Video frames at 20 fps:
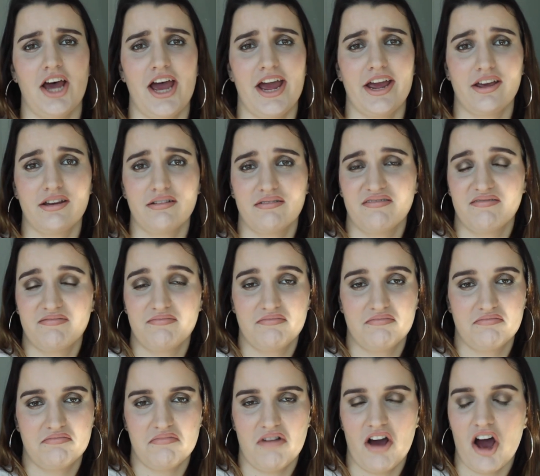like
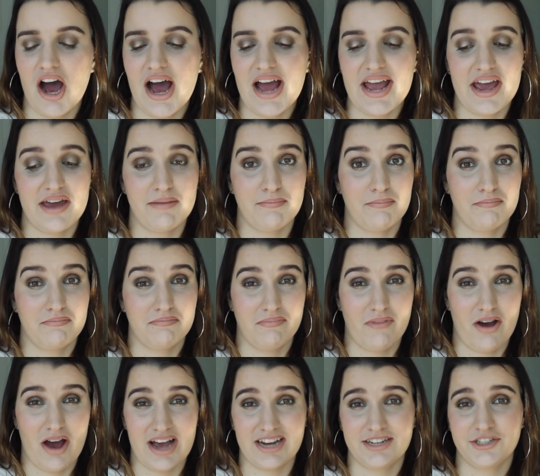high-end
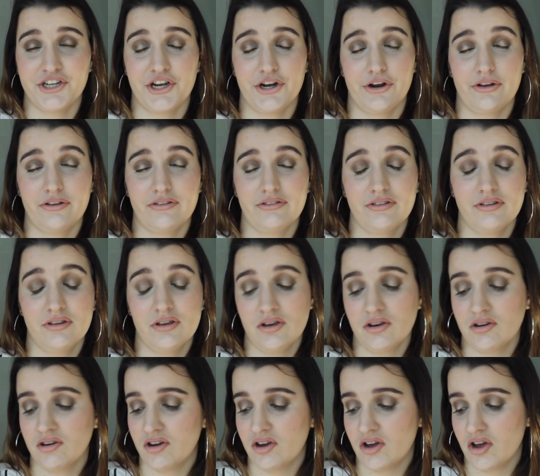eyeshadows.
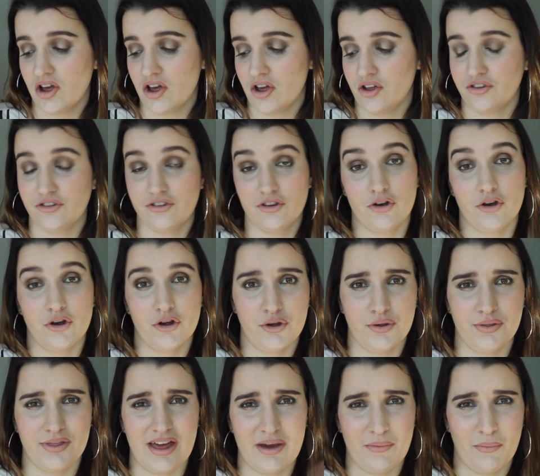
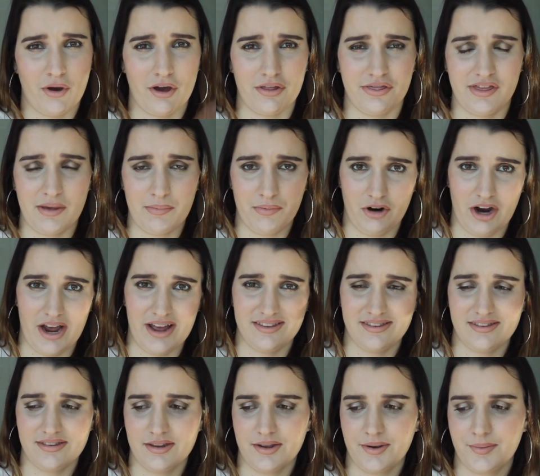So they're worth the
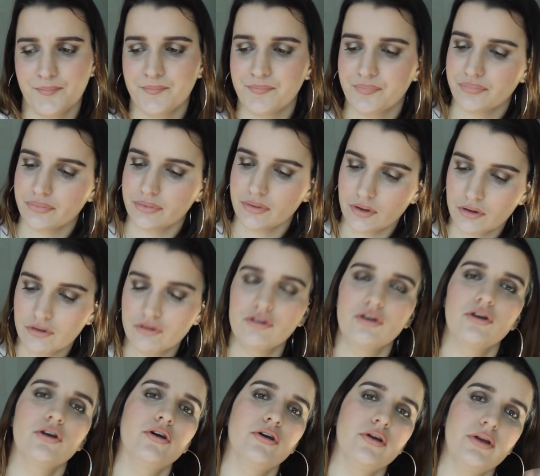price.
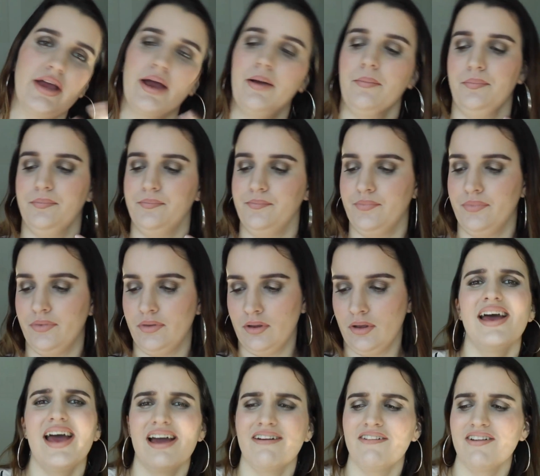So yeah.
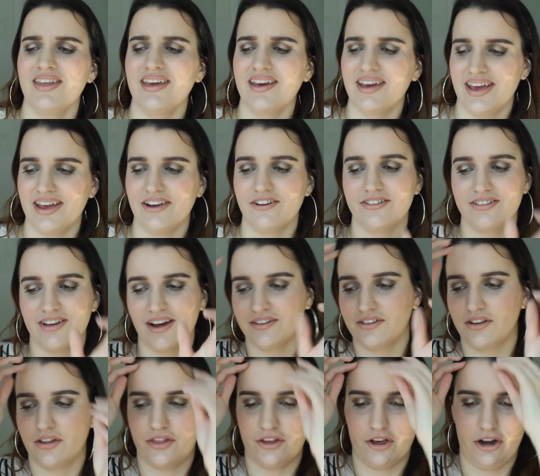Everything here is
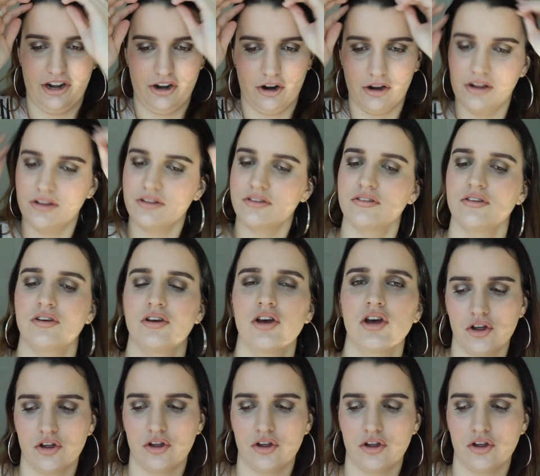under $30.